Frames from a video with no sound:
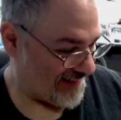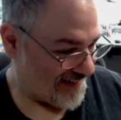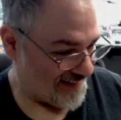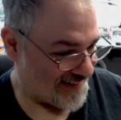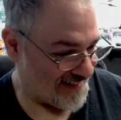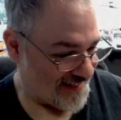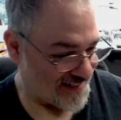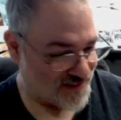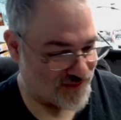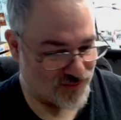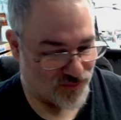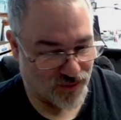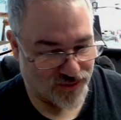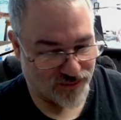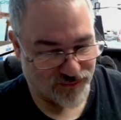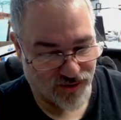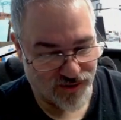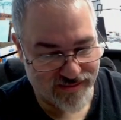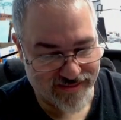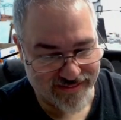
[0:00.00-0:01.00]
that's one
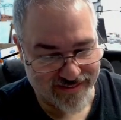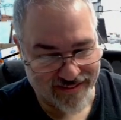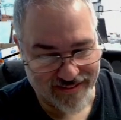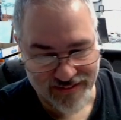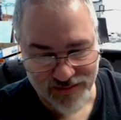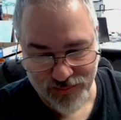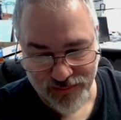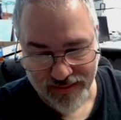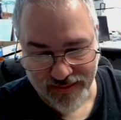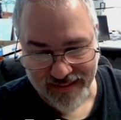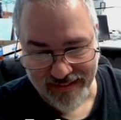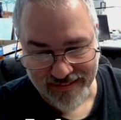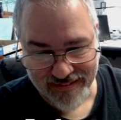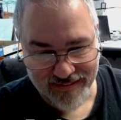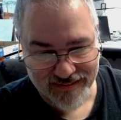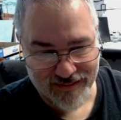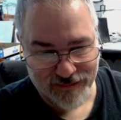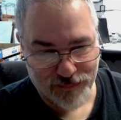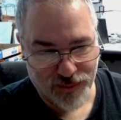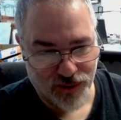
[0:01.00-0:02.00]
of our things. We like
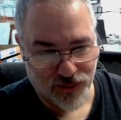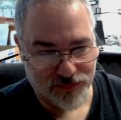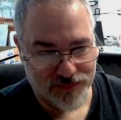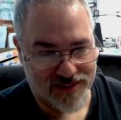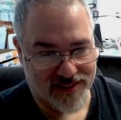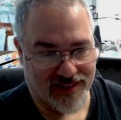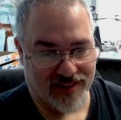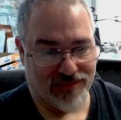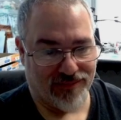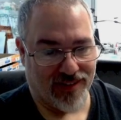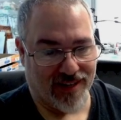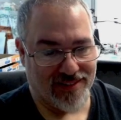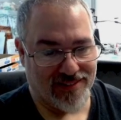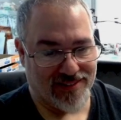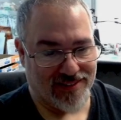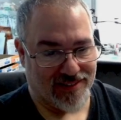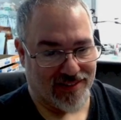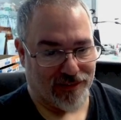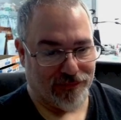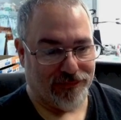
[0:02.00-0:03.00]
the pulp sci-fi
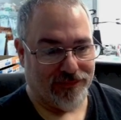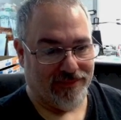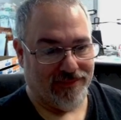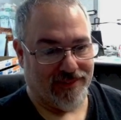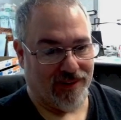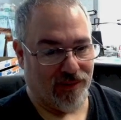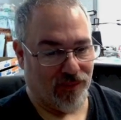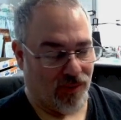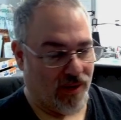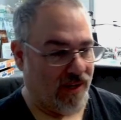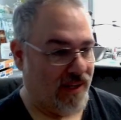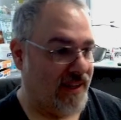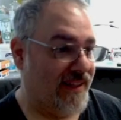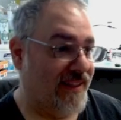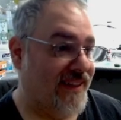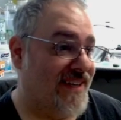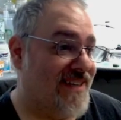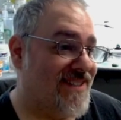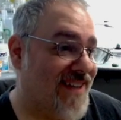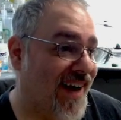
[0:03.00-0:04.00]
stuff. At
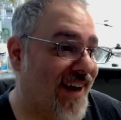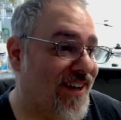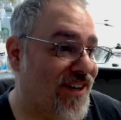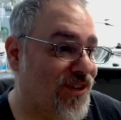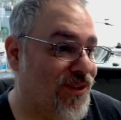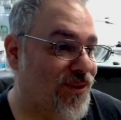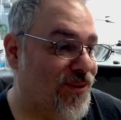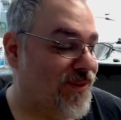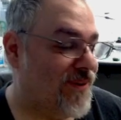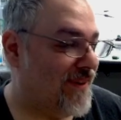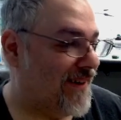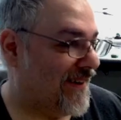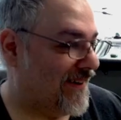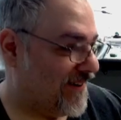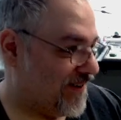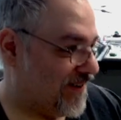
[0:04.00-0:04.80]
least I do. I know.